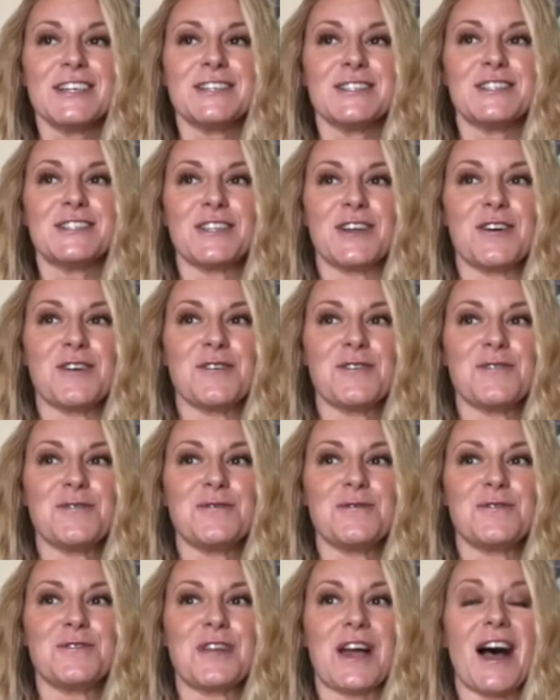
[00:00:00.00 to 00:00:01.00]

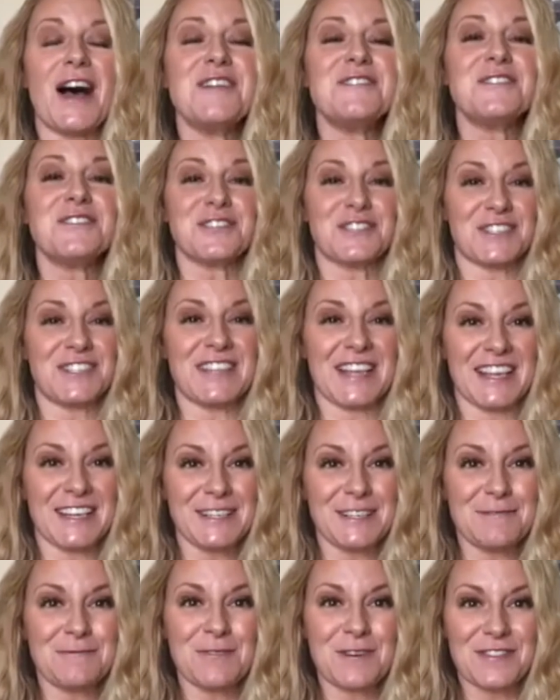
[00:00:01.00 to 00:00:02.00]
So
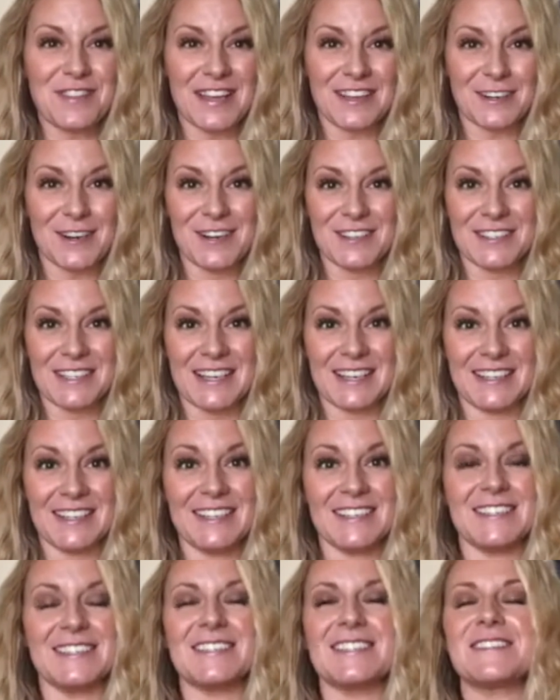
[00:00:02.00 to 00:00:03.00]
understanding what that content
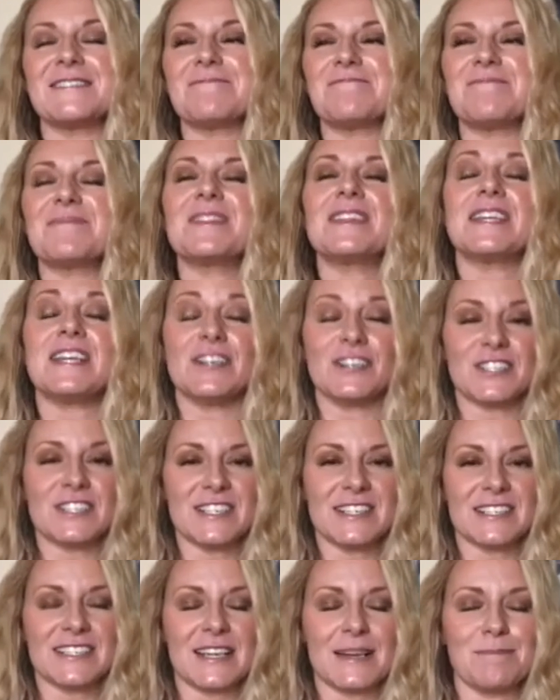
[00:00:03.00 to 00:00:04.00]
is. Here's an
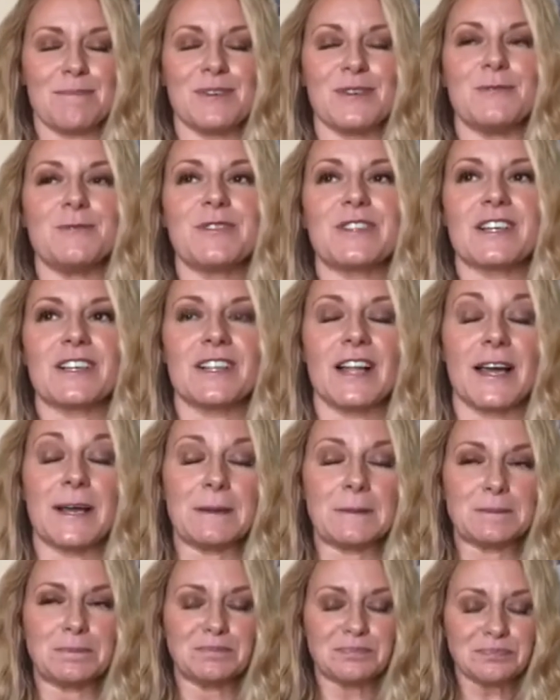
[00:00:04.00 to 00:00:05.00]
example with a client.